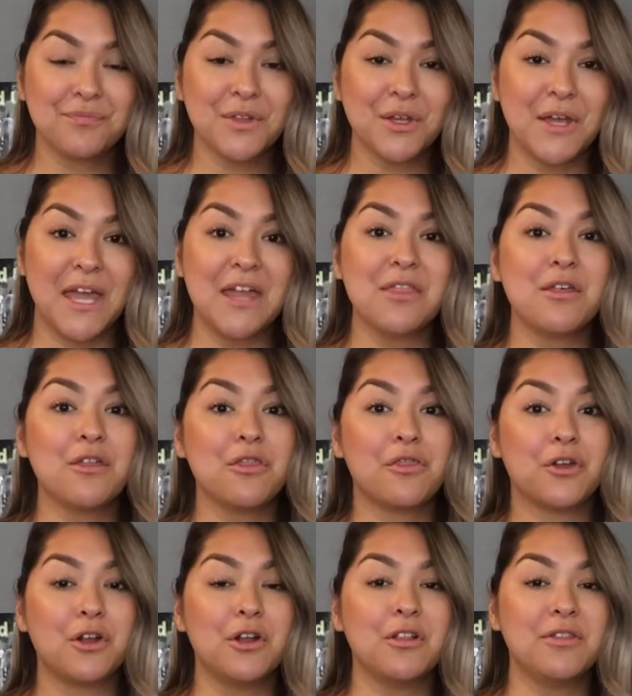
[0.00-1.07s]
Okay, the
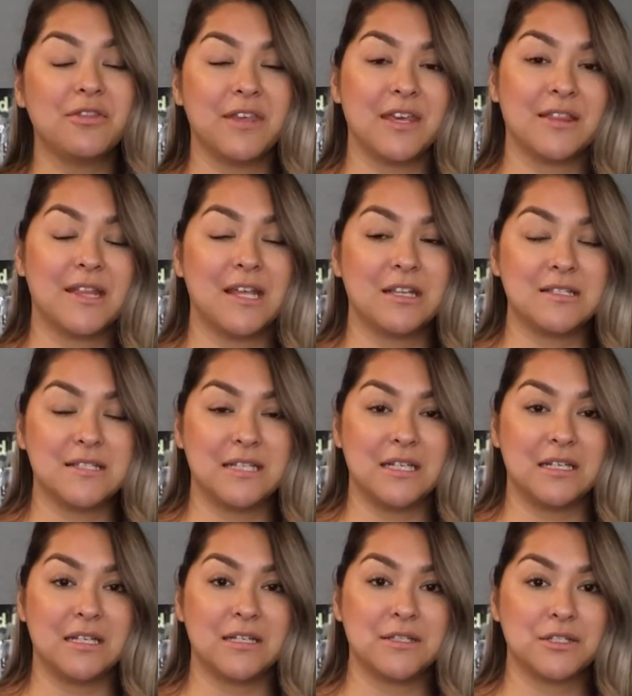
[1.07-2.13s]
third thing that a seed
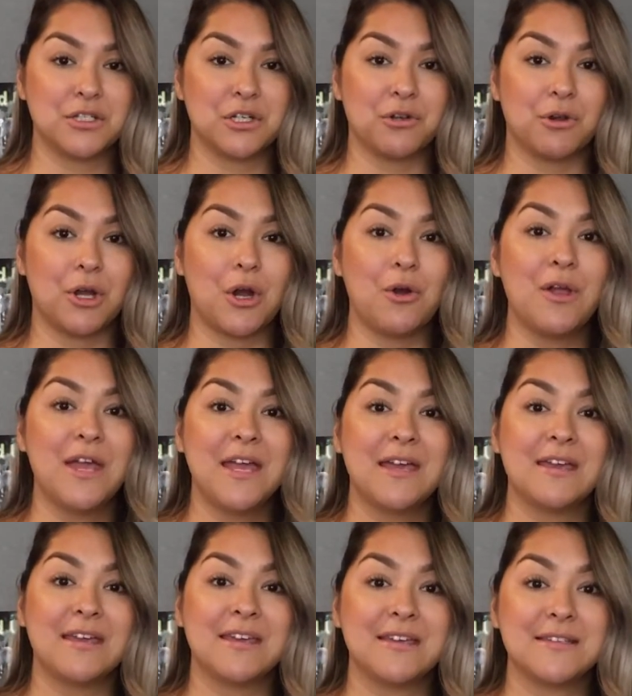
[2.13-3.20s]
needs to grow
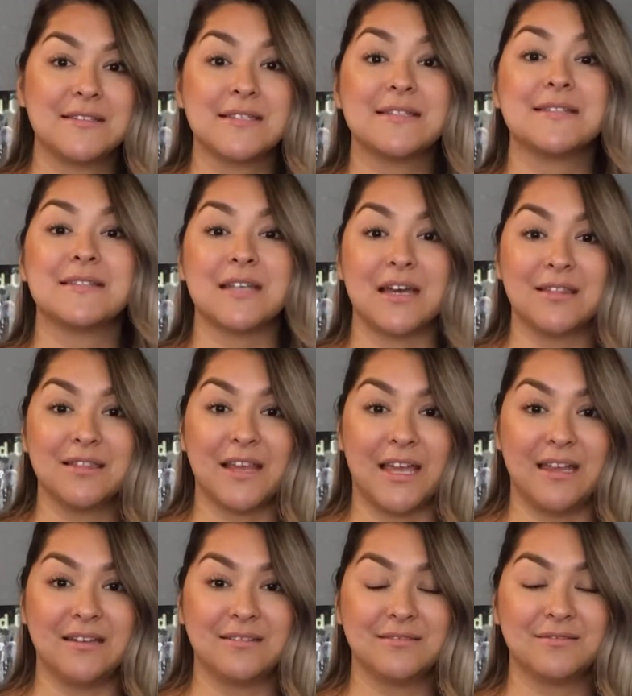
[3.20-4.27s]
is sunlight,
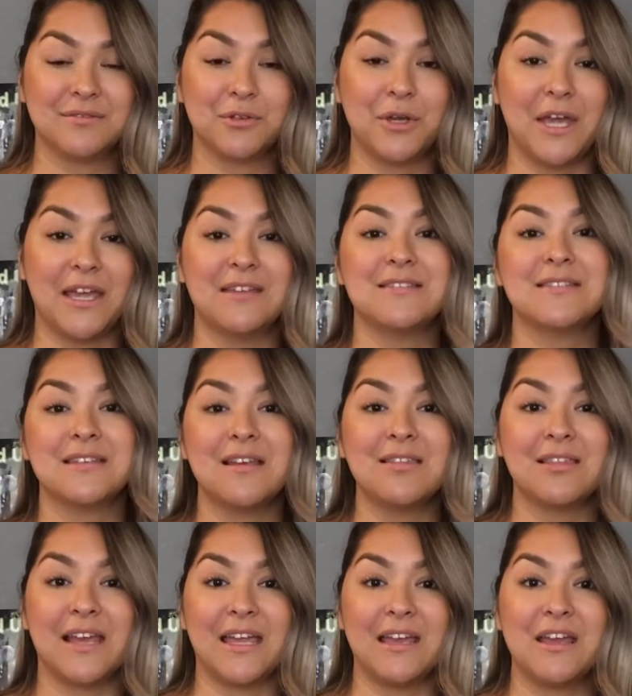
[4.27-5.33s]
okay?
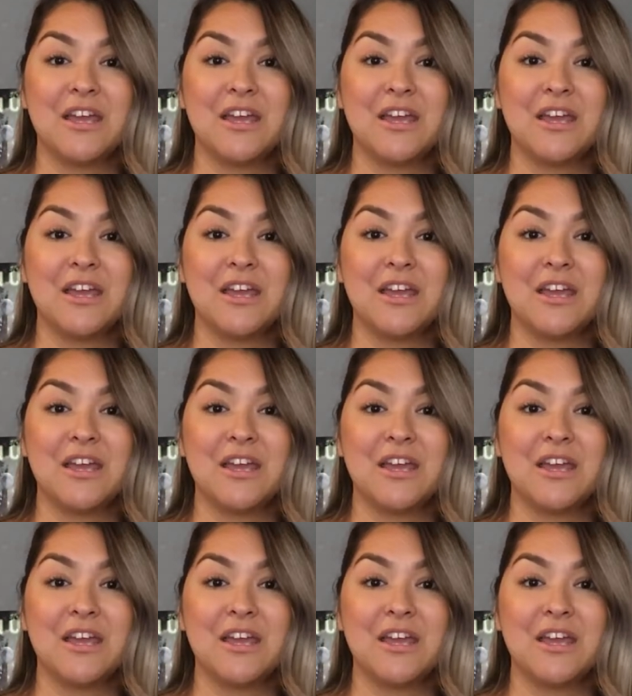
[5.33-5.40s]
Sunlight.